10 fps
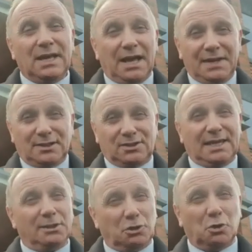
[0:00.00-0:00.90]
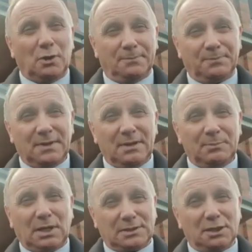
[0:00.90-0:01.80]
and he'll see it going,
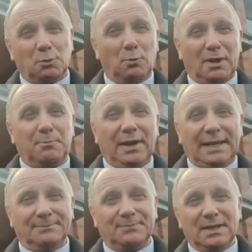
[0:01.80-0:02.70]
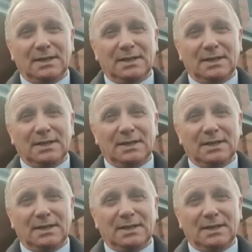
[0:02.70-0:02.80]
because that's what we're praying.